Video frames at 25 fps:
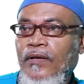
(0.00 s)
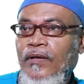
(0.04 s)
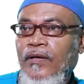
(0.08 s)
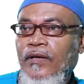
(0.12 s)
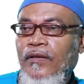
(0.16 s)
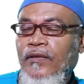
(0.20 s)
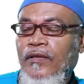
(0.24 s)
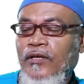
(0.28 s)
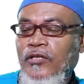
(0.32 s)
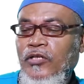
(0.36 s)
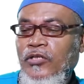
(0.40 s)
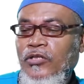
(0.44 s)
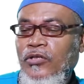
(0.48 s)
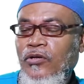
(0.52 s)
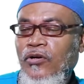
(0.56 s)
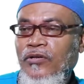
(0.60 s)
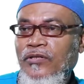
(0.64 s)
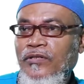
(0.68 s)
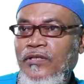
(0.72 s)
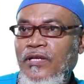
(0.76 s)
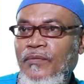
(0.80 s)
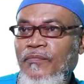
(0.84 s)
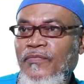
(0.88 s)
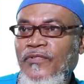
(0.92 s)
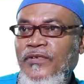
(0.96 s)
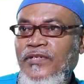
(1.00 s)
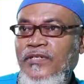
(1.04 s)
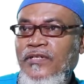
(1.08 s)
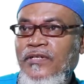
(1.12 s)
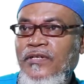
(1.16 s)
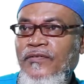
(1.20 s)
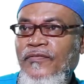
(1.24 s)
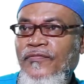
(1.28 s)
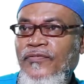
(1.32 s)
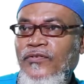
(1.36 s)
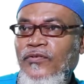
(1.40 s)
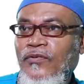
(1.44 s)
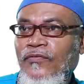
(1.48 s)
The short, the
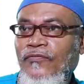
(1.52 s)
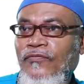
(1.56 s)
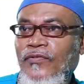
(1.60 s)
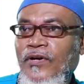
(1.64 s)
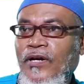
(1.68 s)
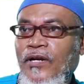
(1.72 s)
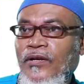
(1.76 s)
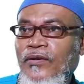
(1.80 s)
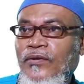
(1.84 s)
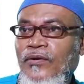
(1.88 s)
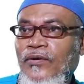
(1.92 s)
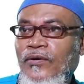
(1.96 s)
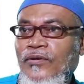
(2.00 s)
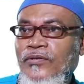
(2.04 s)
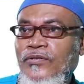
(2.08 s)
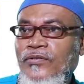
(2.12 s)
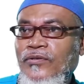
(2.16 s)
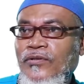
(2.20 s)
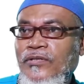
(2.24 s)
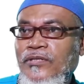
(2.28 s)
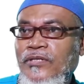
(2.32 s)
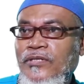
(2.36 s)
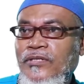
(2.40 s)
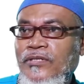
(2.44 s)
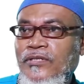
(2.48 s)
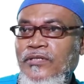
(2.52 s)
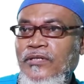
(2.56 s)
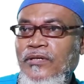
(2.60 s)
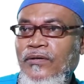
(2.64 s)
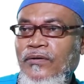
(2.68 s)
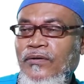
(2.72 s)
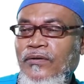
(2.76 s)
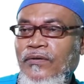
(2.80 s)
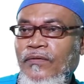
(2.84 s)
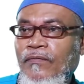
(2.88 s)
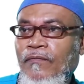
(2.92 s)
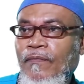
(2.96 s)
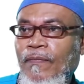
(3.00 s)
default value also it is
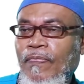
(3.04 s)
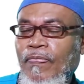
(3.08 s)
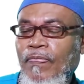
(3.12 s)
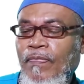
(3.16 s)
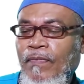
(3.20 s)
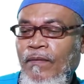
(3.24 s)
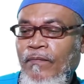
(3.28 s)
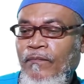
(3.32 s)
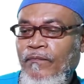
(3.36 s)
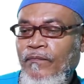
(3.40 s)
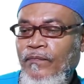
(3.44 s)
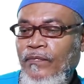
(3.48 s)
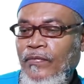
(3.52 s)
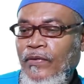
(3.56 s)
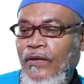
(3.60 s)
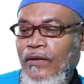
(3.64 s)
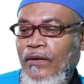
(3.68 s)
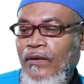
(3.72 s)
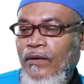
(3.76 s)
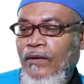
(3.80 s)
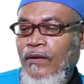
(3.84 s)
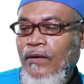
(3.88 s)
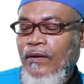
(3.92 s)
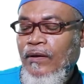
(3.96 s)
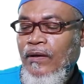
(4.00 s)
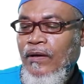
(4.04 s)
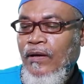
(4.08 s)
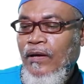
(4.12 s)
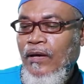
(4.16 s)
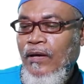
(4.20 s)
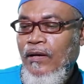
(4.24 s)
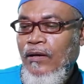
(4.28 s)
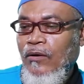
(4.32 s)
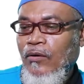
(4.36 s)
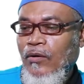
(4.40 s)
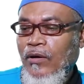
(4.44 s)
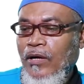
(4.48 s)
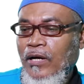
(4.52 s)
0,
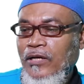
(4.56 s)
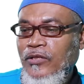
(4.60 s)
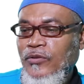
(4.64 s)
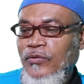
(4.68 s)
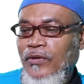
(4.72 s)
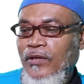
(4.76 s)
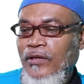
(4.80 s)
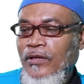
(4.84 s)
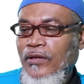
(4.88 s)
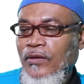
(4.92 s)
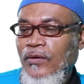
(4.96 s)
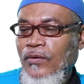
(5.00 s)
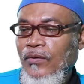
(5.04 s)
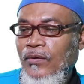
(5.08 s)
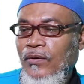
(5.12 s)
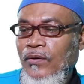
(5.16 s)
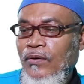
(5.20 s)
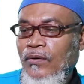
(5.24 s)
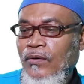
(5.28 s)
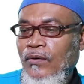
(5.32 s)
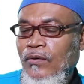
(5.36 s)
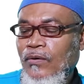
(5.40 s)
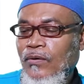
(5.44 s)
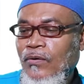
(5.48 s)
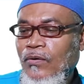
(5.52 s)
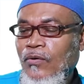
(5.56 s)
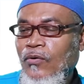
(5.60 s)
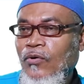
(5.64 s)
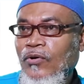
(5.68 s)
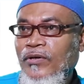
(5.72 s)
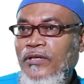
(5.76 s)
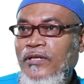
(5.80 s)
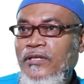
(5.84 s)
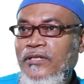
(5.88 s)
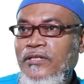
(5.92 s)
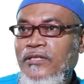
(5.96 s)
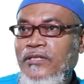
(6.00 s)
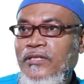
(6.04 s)
and actually hold
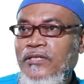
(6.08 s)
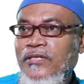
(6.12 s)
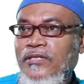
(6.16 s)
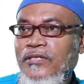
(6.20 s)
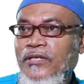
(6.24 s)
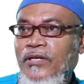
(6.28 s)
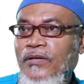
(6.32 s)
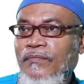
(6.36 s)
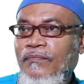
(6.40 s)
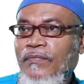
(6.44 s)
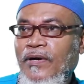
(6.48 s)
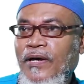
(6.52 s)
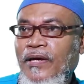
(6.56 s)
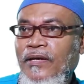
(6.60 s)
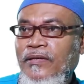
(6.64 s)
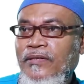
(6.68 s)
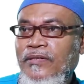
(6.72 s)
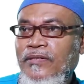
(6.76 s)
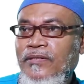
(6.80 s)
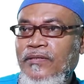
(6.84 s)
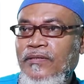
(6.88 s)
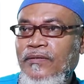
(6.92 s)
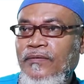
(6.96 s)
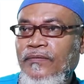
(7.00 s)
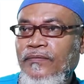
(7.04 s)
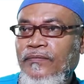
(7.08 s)
16 bytes.